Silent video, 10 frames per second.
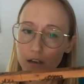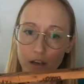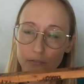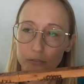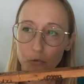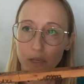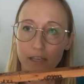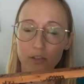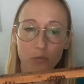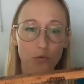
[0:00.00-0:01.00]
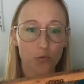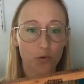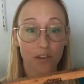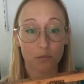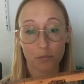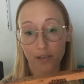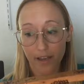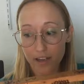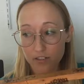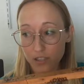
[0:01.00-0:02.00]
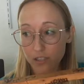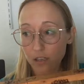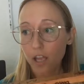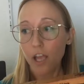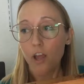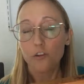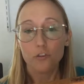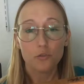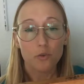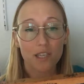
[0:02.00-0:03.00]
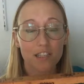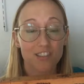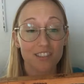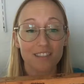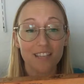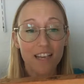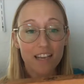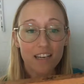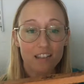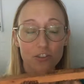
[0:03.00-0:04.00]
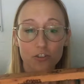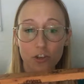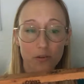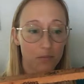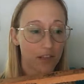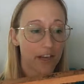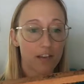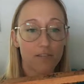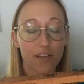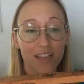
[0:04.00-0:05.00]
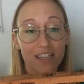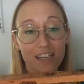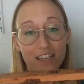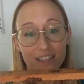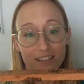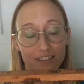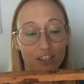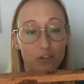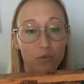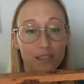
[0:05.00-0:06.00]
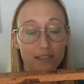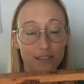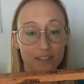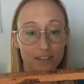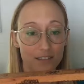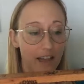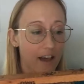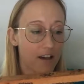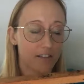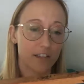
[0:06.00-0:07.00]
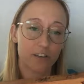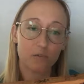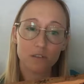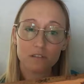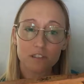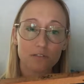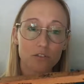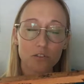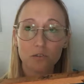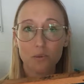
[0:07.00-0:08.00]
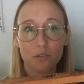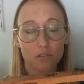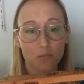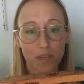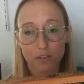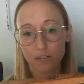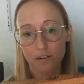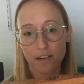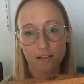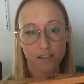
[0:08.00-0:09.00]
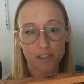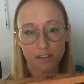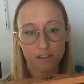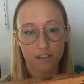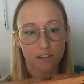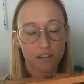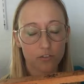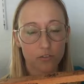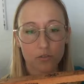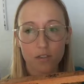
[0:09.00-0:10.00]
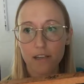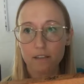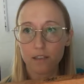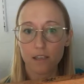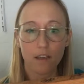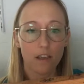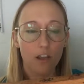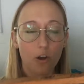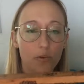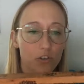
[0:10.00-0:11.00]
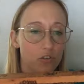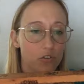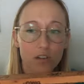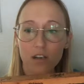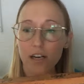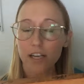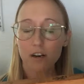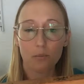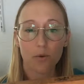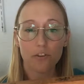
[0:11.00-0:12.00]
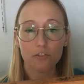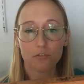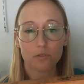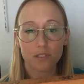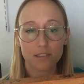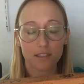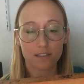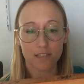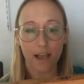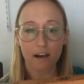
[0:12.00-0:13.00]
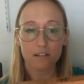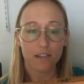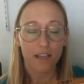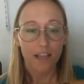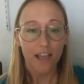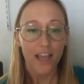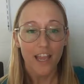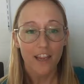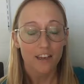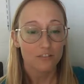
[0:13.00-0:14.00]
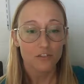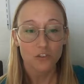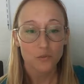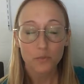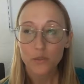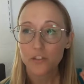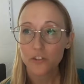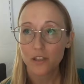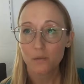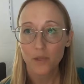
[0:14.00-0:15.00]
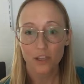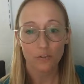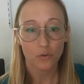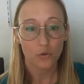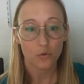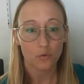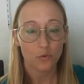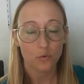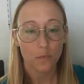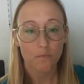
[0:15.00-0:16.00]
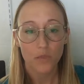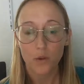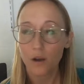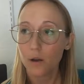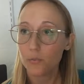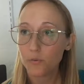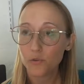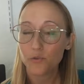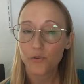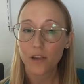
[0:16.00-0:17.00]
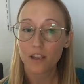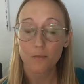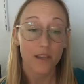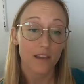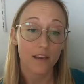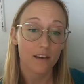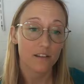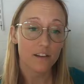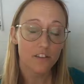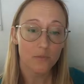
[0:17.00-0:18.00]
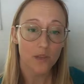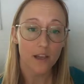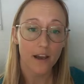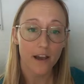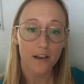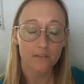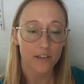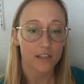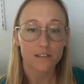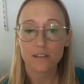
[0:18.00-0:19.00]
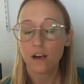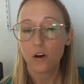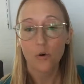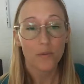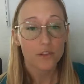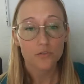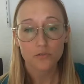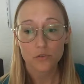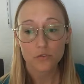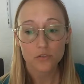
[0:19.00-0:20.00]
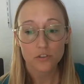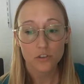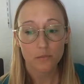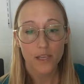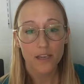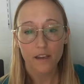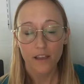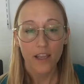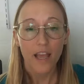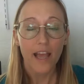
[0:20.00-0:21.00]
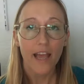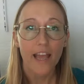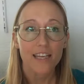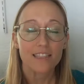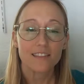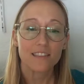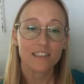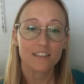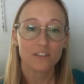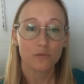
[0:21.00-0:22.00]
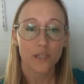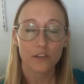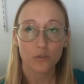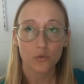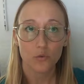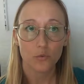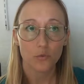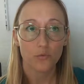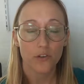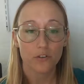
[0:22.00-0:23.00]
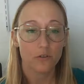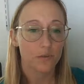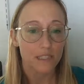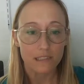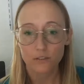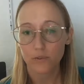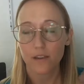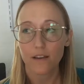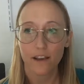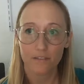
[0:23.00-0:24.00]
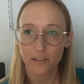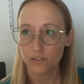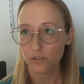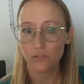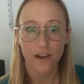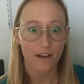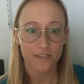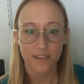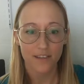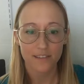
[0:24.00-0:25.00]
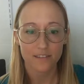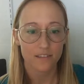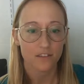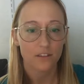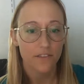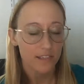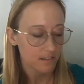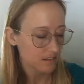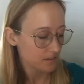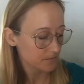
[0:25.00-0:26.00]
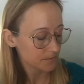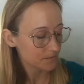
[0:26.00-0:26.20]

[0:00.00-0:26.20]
a few days before they would be hatching, you can just take a sharp knife and cut the queen cells out. Now, you want to leave a little bit of space around it, not cut too tightly, but you could cut a bunch of queen cells out and just push them into a brood frame in another beehive, like a whole bunch of nukes you could make. And it's an easy way to rear queens without having to graft eggs and all that stuff.